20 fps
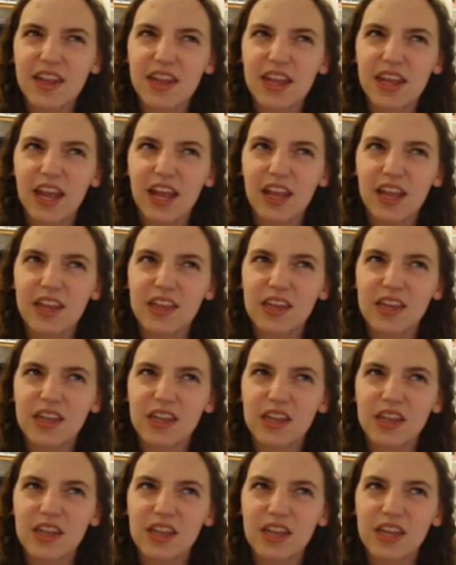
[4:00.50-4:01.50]

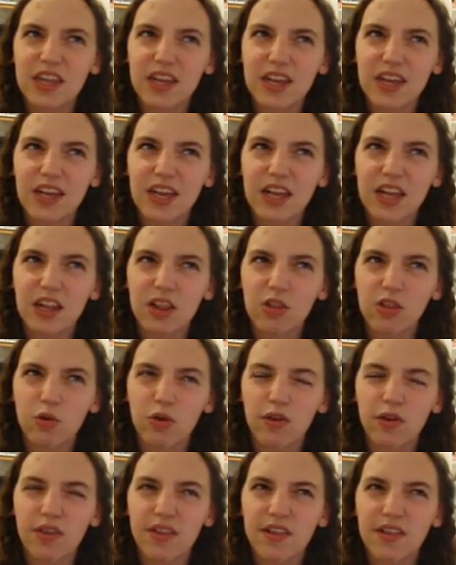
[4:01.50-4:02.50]
16th
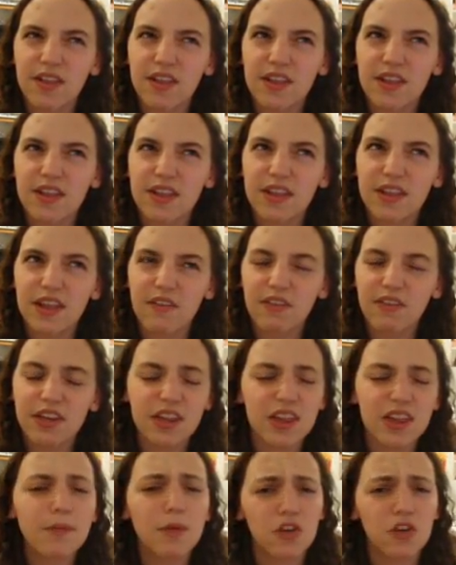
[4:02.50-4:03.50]
or
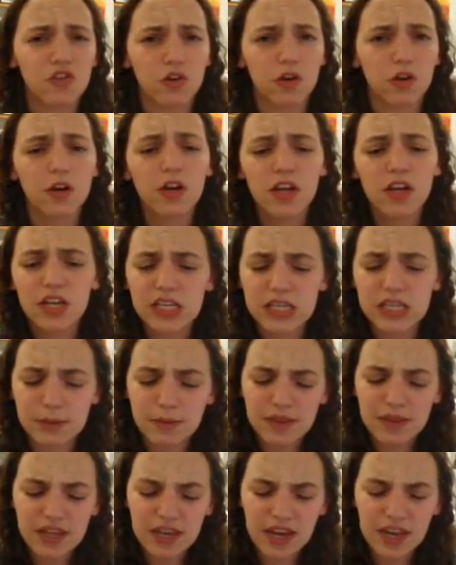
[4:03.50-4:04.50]
17th, I'm not sure,
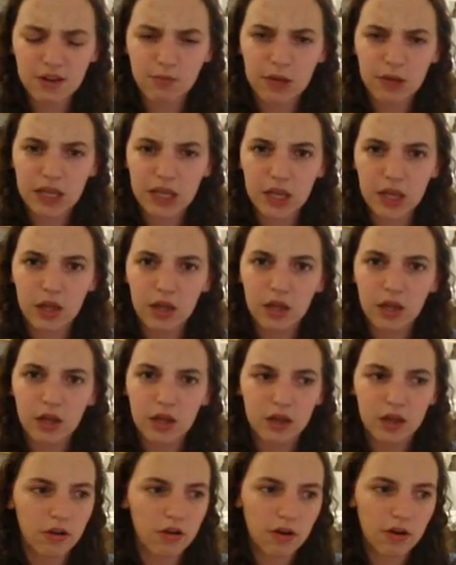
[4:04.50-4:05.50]
sometime in the next week,
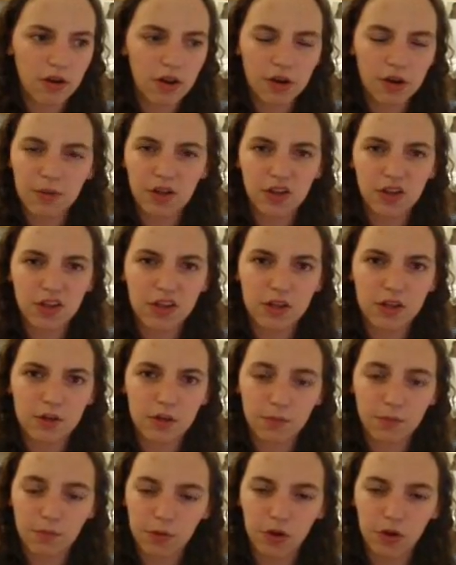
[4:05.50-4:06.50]
there are going to be all these
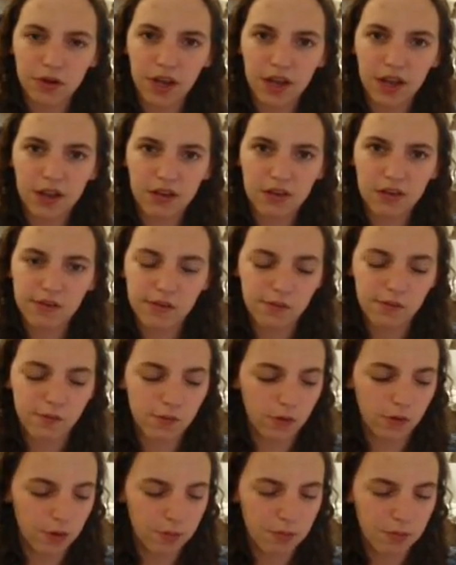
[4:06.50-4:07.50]
protests
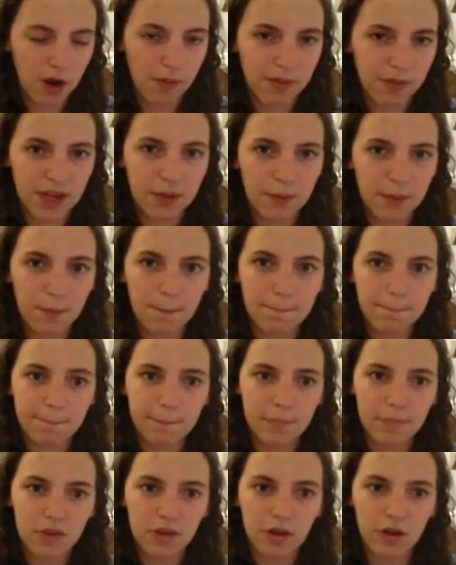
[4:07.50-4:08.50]
for Prop 8,
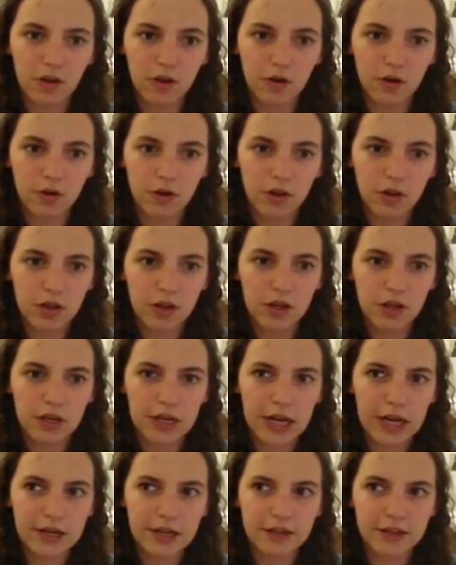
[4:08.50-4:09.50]
so
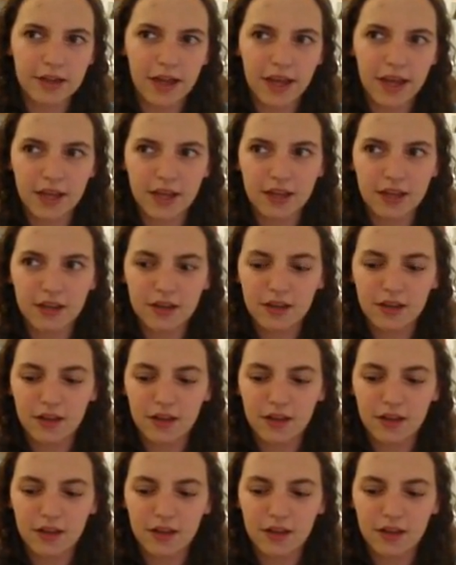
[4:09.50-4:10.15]
not to, like,